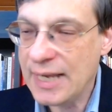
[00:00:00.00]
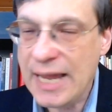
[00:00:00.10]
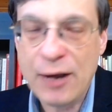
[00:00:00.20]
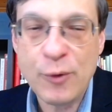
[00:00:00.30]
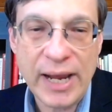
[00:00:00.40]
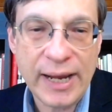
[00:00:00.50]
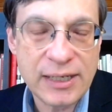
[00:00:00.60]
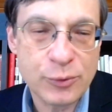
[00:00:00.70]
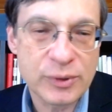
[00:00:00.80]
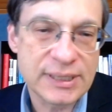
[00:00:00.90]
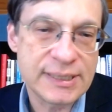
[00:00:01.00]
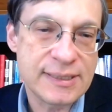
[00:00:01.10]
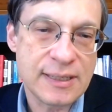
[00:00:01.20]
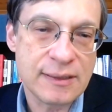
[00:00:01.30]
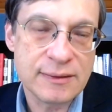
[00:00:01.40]
how
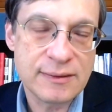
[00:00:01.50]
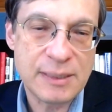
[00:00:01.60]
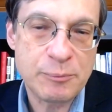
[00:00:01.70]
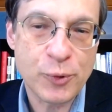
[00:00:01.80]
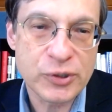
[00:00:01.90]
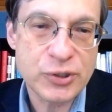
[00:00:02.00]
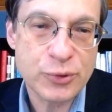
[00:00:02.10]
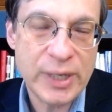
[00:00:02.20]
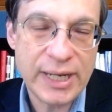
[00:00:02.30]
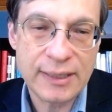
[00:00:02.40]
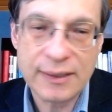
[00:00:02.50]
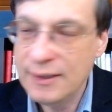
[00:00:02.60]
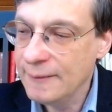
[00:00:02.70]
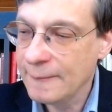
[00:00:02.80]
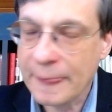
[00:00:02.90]
accurately they portray
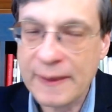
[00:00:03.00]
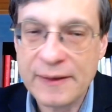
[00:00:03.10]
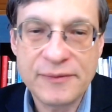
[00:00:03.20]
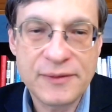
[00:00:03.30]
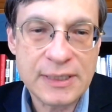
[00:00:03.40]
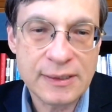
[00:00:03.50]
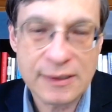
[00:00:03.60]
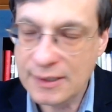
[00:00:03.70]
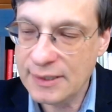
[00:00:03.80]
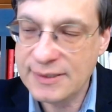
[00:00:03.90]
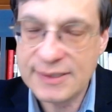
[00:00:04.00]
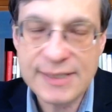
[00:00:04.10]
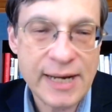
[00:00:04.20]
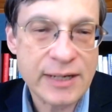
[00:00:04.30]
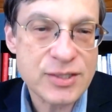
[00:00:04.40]
the
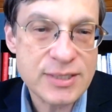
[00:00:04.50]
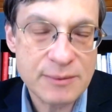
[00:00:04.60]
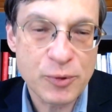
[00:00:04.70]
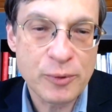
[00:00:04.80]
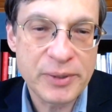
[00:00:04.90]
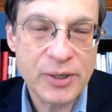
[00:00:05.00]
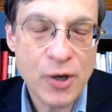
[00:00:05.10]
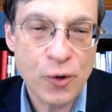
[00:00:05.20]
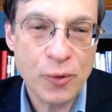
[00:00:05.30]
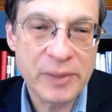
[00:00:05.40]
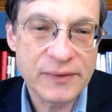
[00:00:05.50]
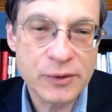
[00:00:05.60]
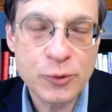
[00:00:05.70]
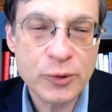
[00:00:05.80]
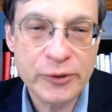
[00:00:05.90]
detached suburban home and
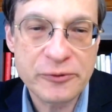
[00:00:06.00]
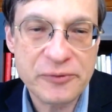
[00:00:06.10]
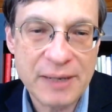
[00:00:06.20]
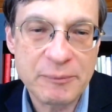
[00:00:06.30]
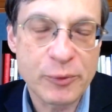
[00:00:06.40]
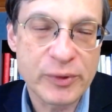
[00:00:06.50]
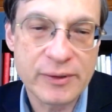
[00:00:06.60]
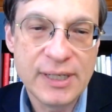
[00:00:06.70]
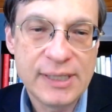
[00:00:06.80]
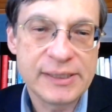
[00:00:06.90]
the nuclear family, where